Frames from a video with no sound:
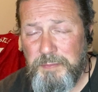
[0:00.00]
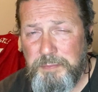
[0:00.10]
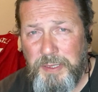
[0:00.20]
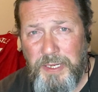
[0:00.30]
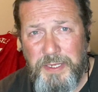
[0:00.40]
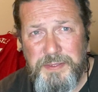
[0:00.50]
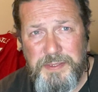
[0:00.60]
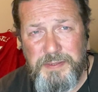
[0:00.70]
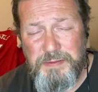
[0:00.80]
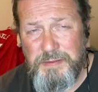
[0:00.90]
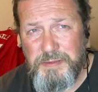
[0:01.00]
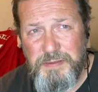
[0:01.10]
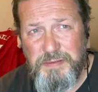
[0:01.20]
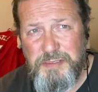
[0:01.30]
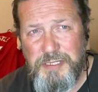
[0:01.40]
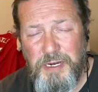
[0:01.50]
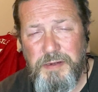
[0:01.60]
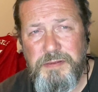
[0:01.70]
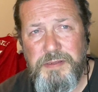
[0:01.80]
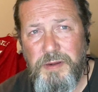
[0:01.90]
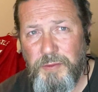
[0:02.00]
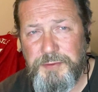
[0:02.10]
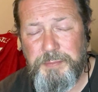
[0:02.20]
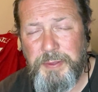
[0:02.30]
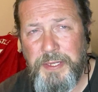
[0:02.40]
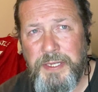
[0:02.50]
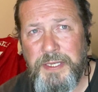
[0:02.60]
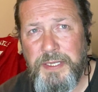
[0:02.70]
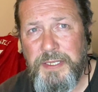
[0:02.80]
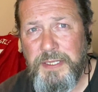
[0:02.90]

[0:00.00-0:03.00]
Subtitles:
players he just chose not to pick.